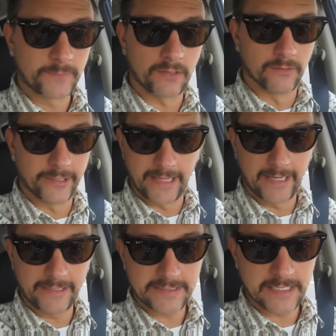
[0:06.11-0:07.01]
You know why
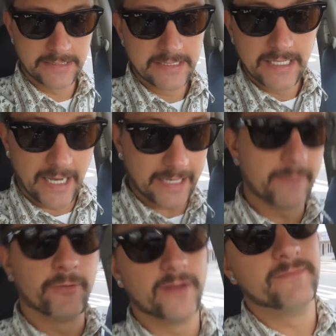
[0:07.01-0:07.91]
that is? I gotta
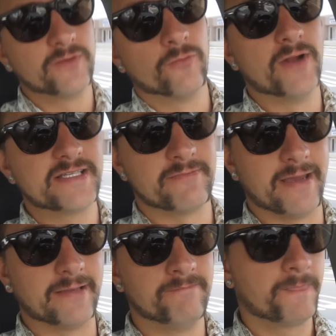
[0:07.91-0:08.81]
put in a
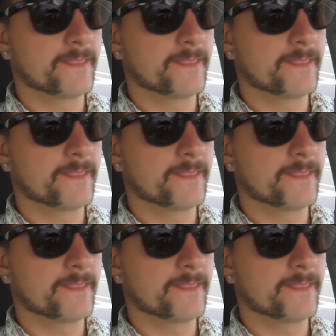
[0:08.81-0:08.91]
resume.